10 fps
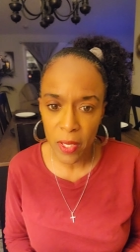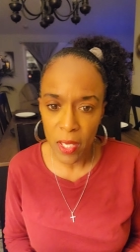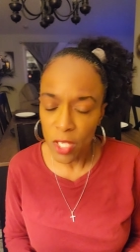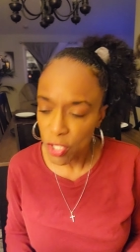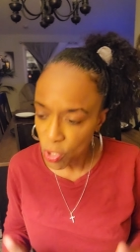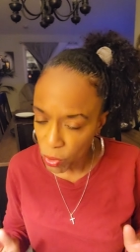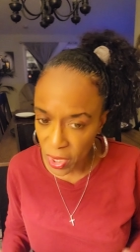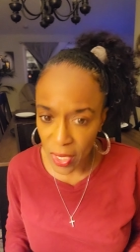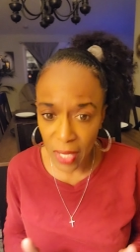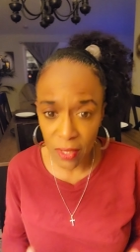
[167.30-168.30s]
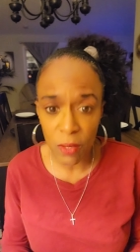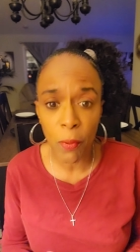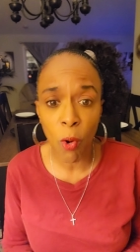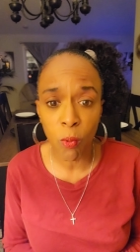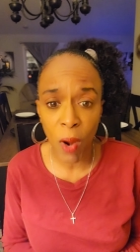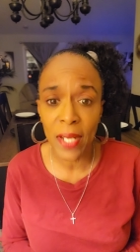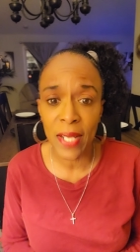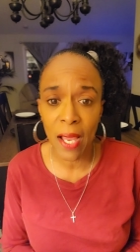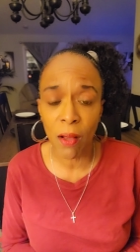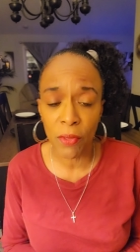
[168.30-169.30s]
So get out of the boat right
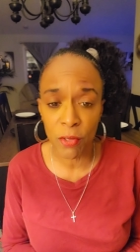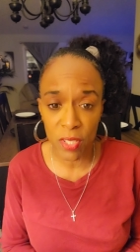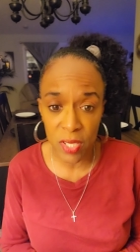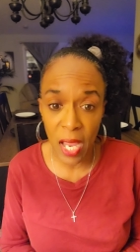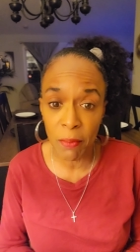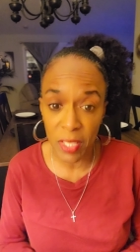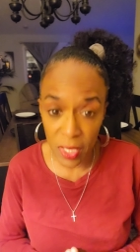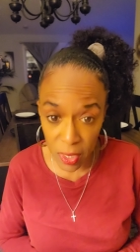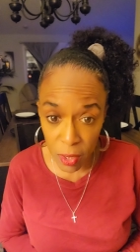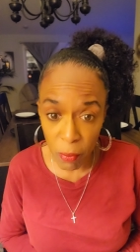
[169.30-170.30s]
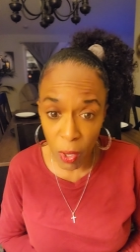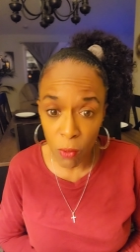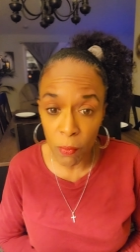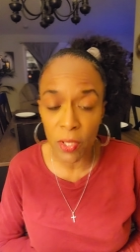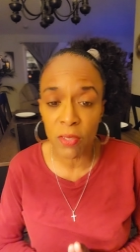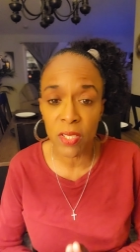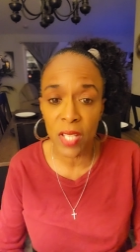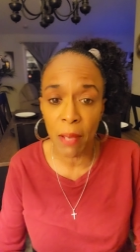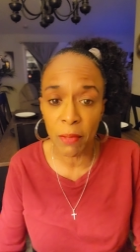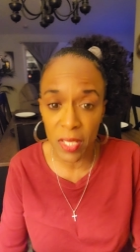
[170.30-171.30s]
now. There's a time to get in the boat, but there's a
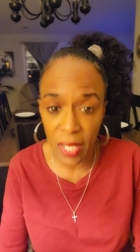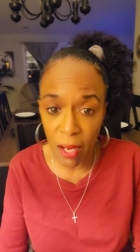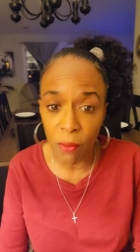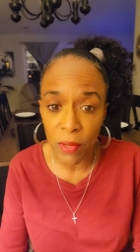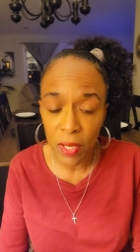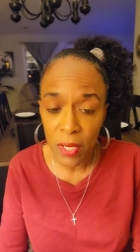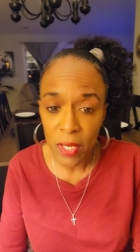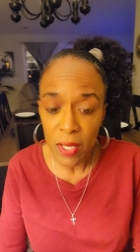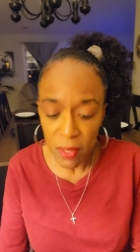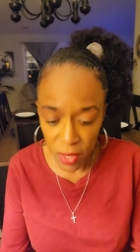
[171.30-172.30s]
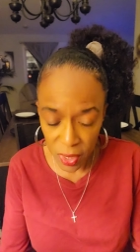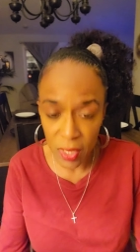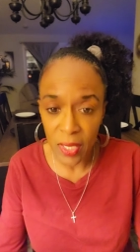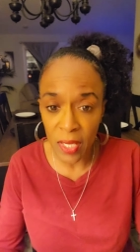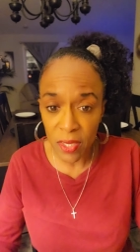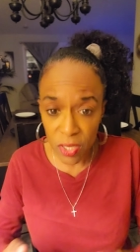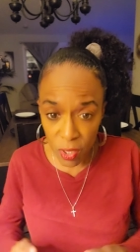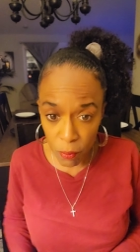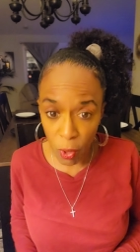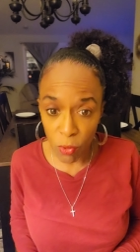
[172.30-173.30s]
time to get out to get into the
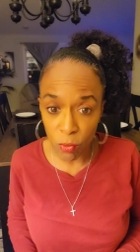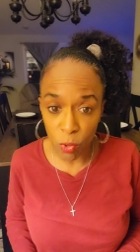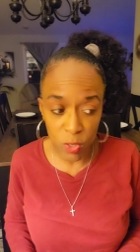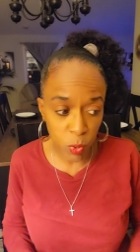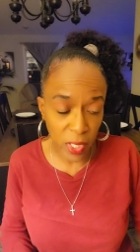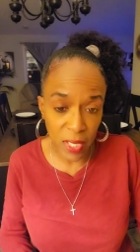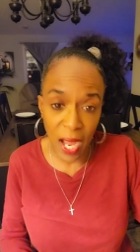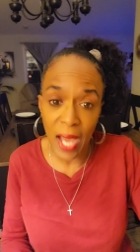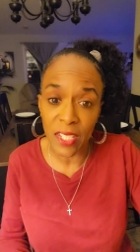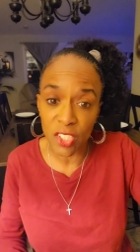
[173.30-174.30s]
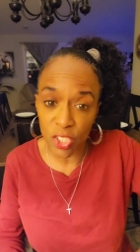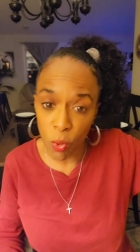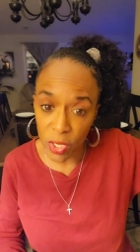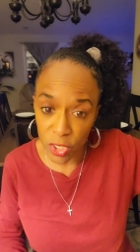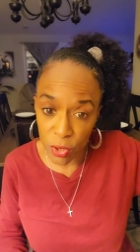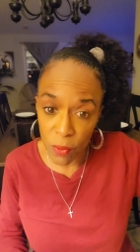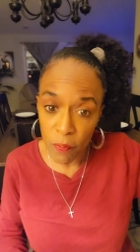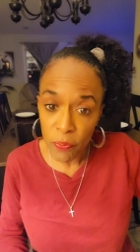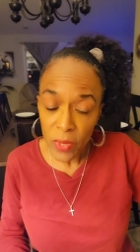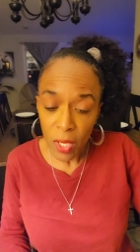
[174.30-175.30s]
boat was when God is showing you
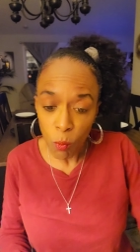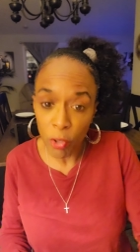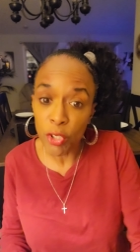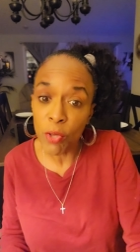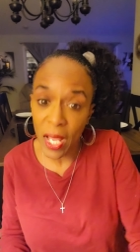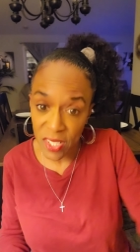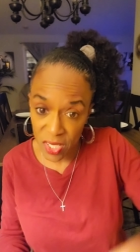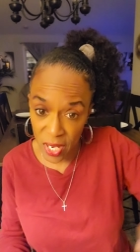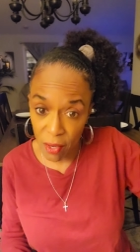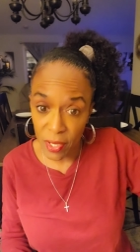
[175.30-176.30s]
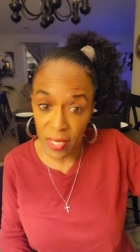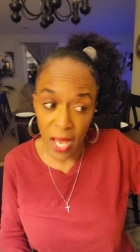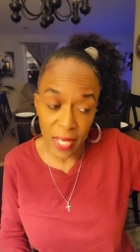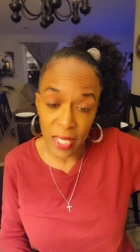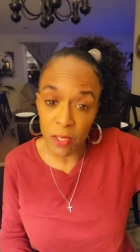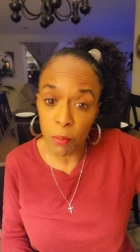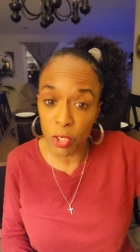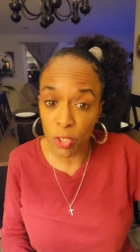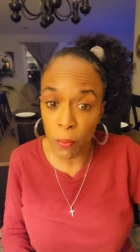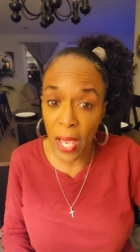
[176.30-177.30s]
where you got scared and God had to
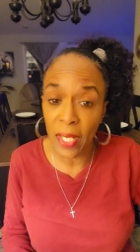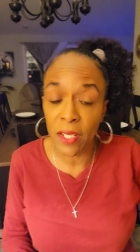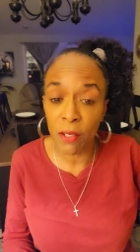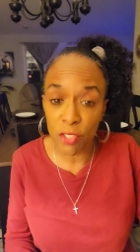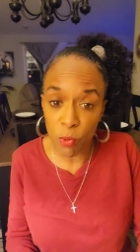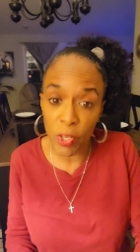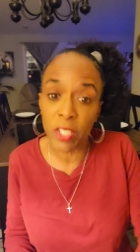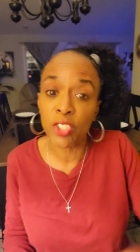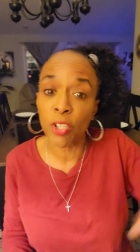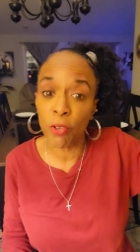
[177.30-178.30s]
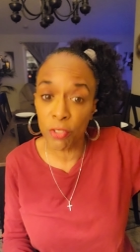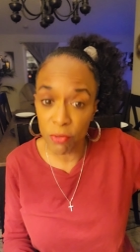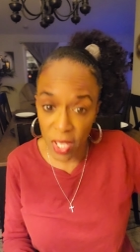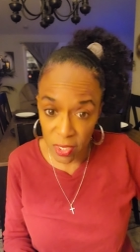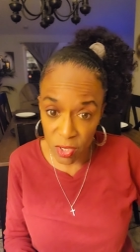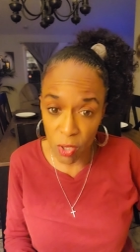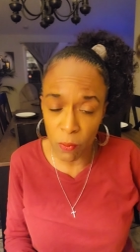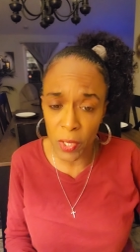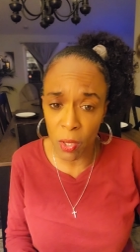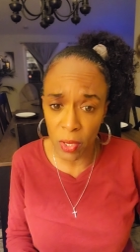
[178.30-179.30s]
put you back in there to reassure you that it's going to
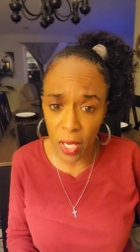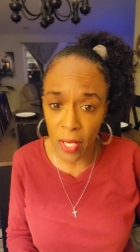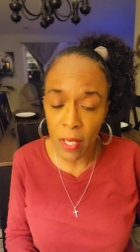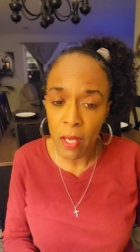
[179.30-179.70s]
be okay.